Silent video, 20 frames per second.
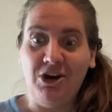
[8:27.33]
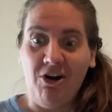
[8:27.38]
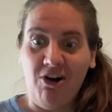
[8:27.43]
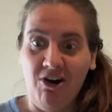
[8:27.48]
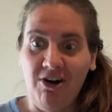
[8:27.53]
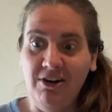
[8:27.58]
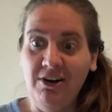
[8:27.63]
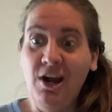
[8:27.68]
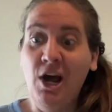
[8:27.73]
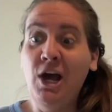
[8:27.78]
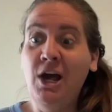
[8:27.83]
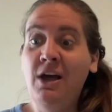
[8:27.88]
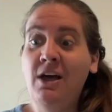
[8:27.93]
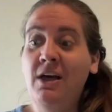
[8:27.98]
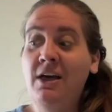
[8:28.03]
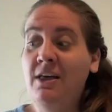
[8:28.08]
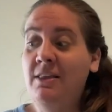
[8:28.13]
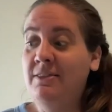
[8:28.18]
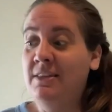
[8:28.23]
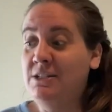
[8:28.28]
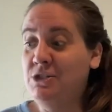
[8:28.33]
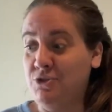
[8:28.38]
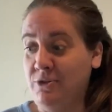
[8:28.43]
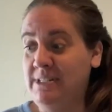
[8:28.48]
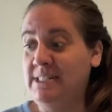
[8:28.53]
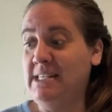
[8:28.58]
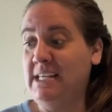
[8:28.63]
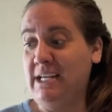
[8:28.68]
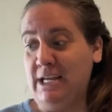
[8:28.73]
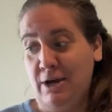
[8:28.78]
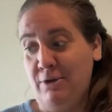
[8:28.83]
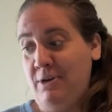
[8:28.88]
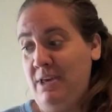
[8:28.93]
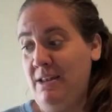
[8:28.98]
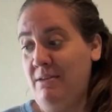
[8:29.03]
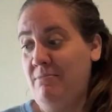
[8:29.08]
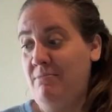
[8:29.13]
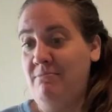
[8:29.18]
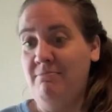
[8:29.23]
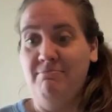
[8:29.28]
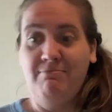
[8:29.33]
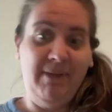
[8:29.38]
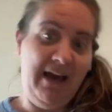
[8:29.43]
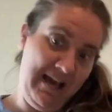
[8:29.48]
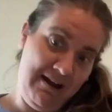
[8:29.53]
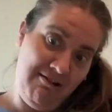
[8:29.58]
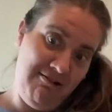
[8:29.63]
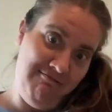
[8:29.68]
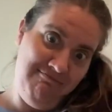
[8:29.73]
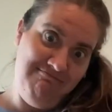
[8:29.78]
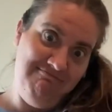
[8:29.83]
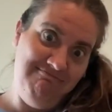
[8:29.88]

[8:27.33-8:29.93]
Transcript: on the Teresa Kogut pattern.